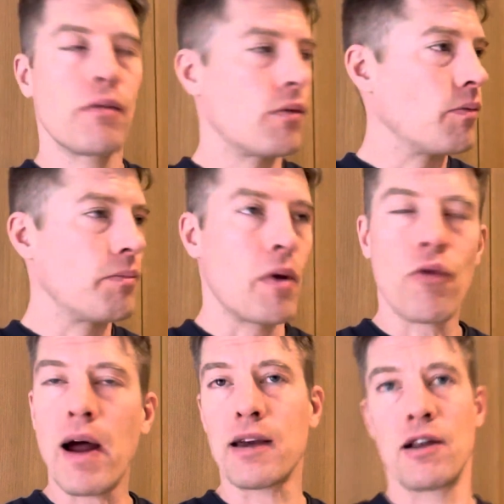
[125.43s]

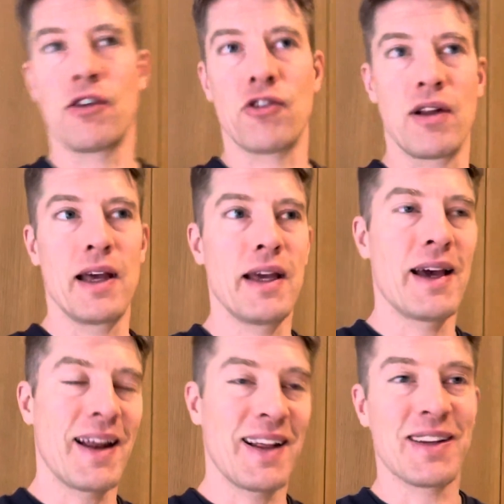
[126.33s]
miraculously,
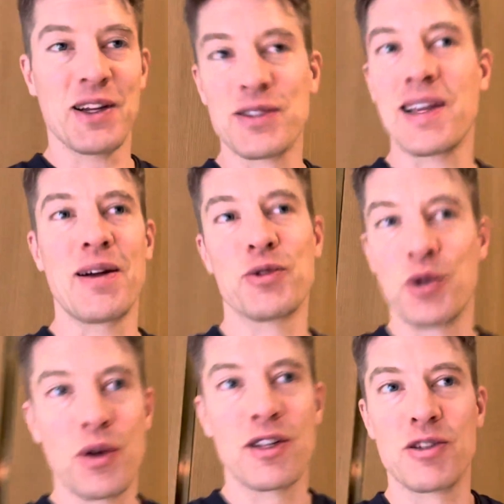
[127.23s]
and it does sound
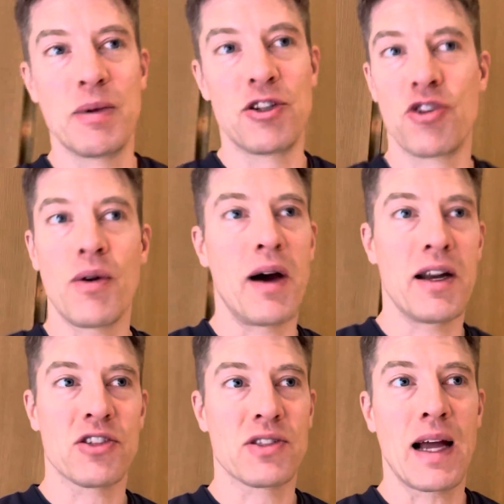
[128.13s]
too good to be true, I
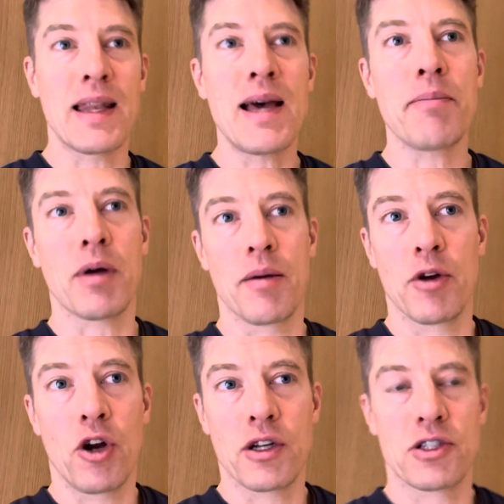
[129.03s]
understand that, but I'm an
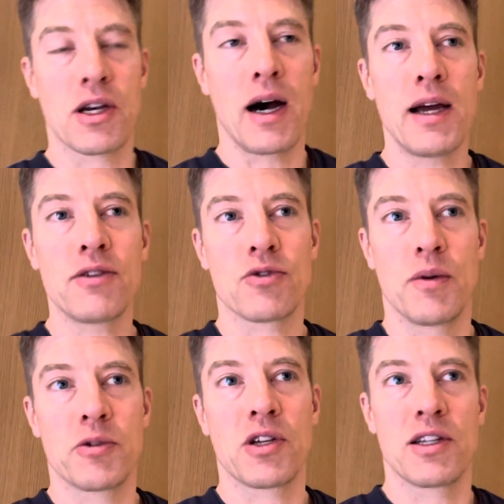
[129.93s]
honest guy, and so I'm
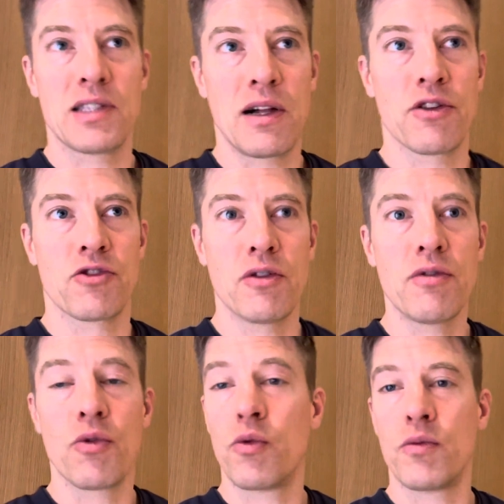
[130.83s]
just going to tell the truth,
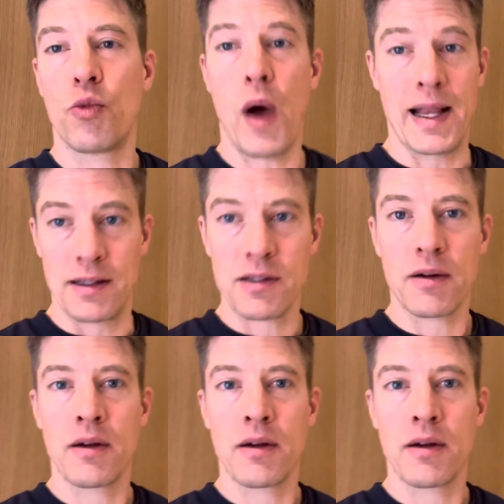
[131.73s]
went.